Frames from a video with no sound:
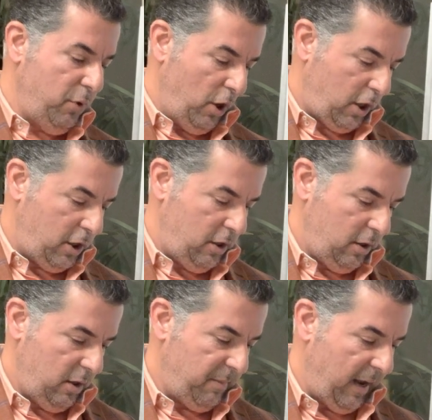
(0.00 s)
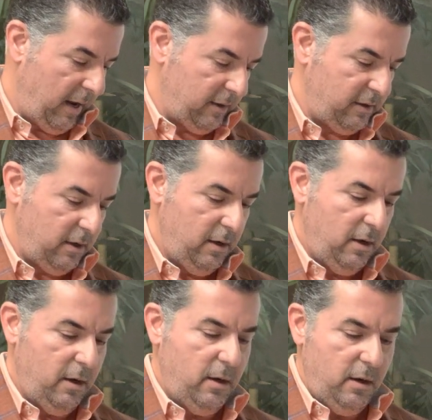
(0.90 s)
book about
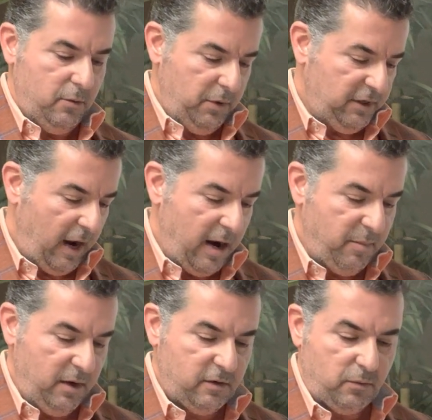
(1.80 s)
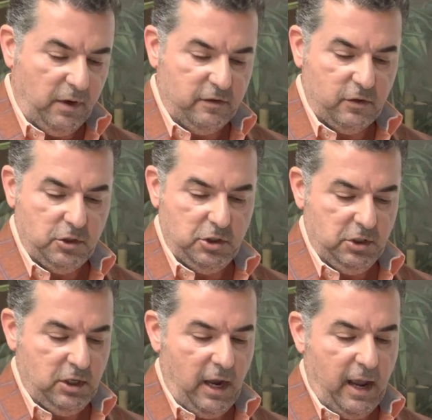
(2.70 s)
Retirement
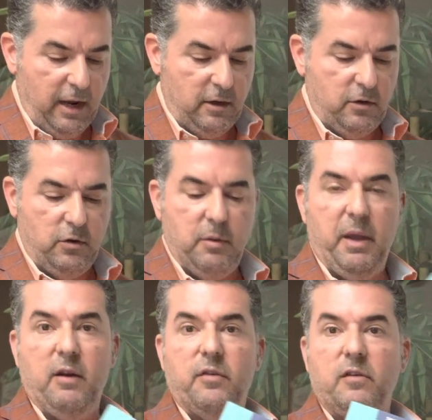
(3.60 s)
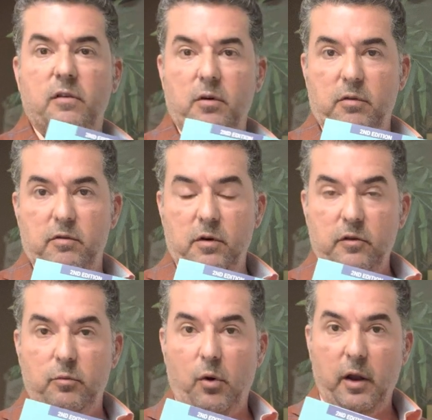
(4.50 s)
Research's Guide to the Benefits of a
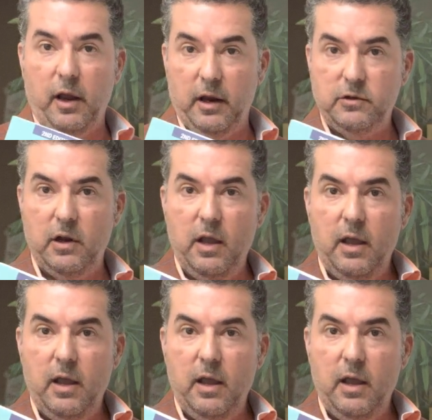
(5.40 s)
Reverse Mortgage,